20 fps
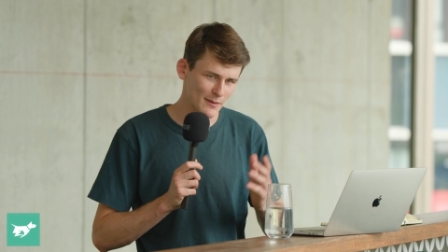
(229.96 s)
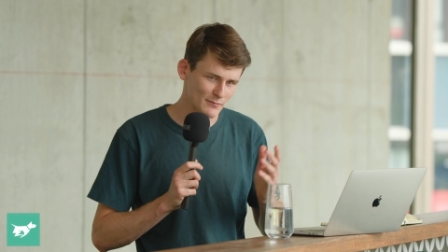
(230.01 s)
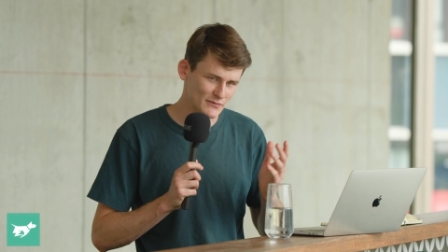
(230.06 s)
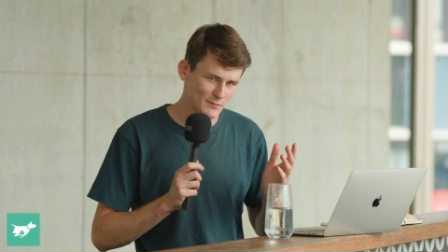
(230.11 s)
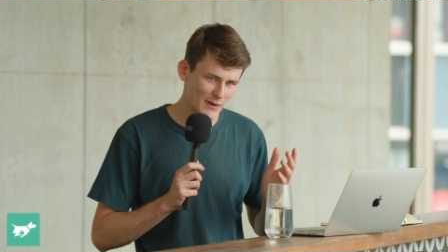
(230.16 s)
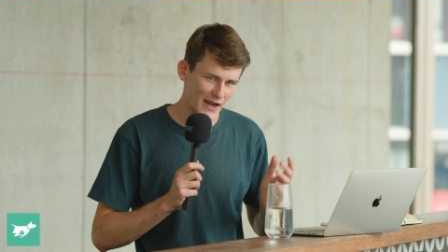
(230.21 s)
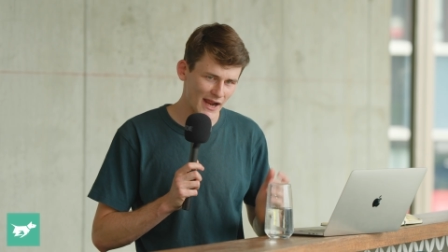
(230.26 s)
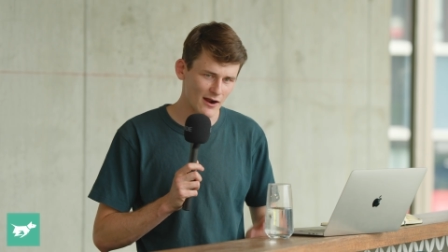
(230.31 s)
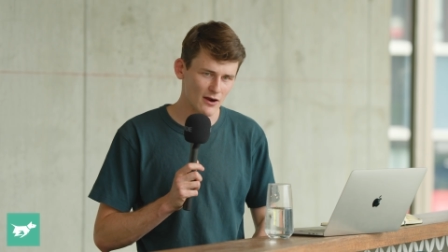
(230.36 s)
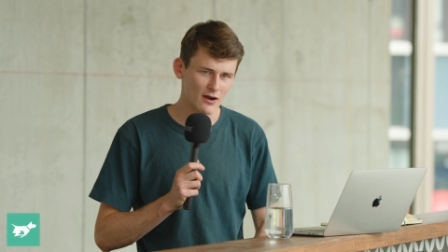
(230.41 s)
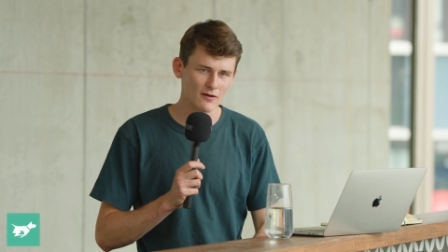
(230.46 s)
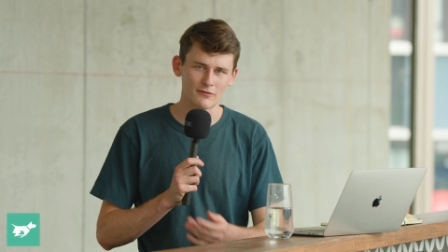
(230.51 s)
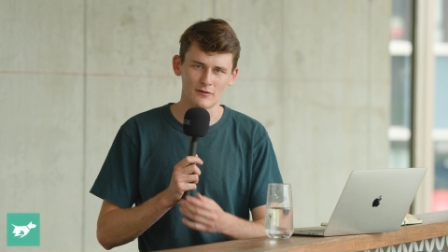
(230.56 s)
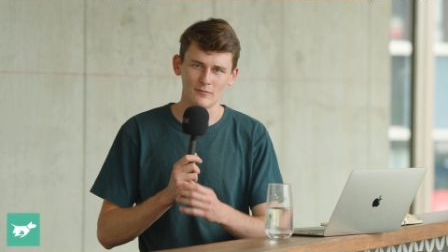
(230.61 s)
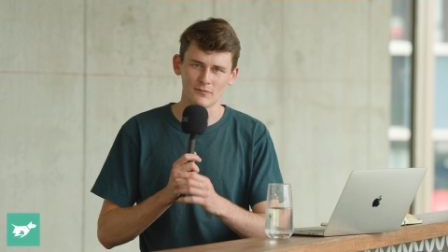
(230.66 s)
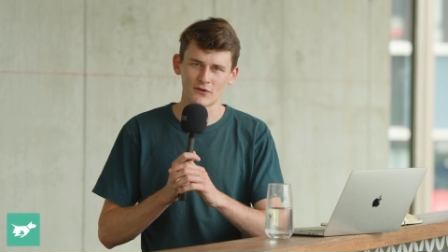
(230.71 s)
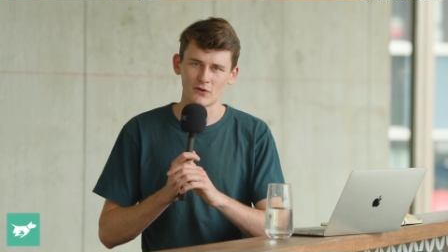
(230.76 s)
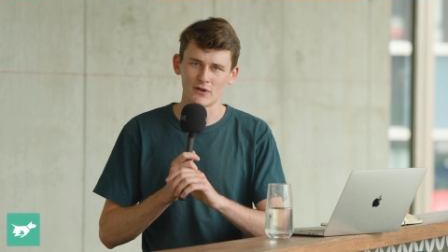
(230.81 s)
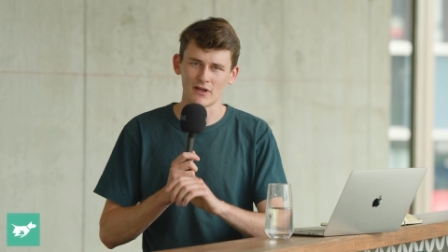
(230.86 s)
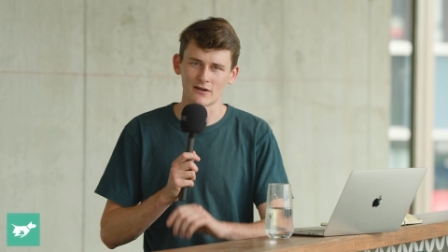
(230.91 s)
ups power
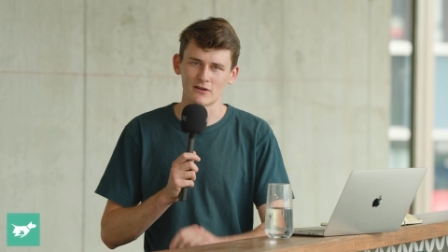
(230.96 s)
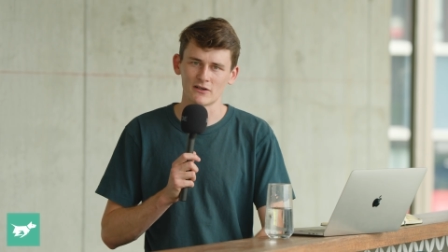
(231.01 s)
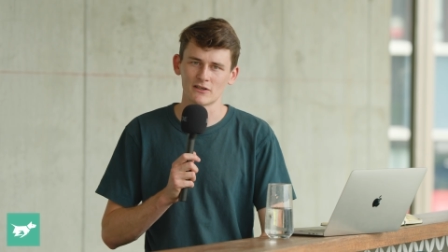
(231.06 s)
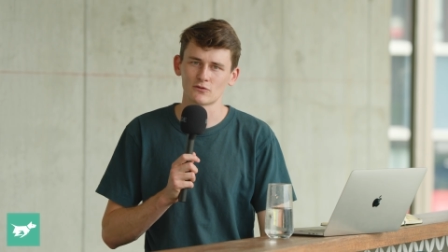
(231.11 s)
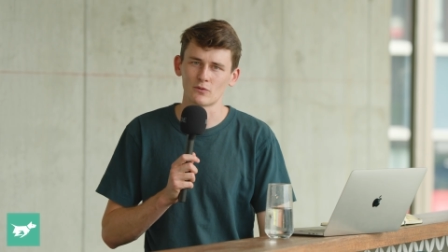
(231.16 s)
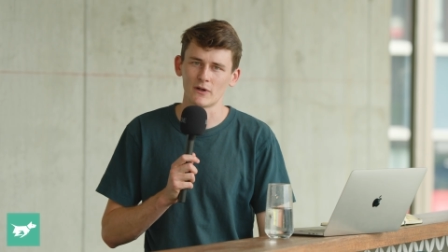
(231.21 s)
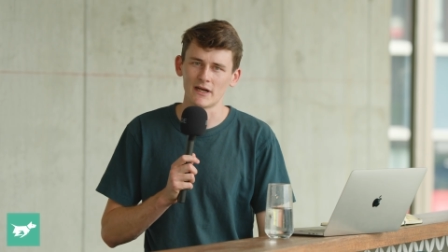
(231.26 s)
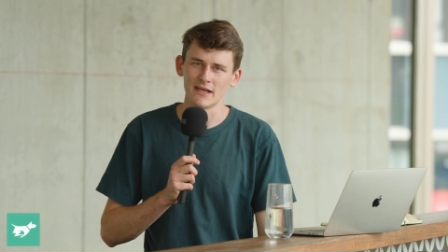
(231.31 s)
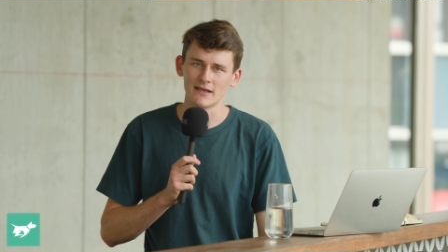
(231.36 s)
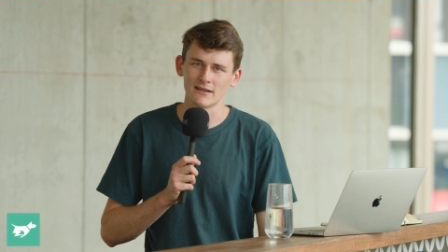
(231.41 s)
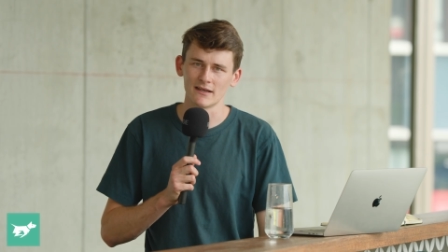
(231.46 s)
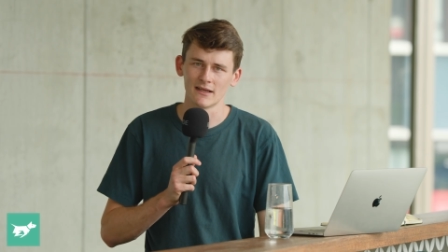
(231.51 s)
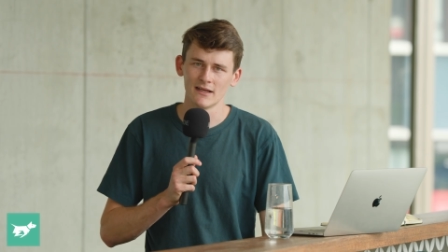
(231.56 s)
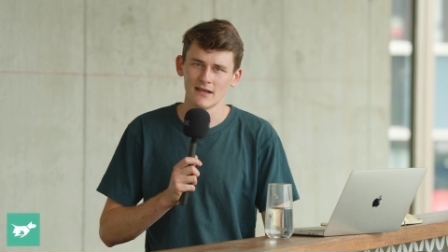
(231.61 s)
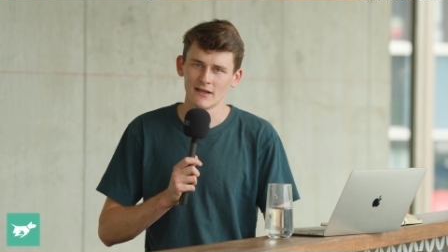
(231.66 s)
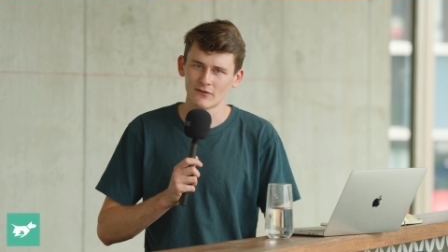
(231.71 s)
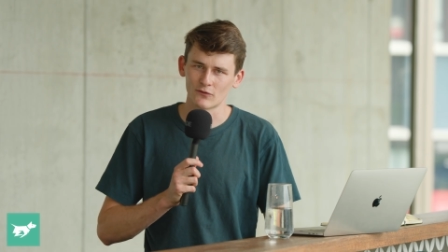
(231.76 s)
from 320 to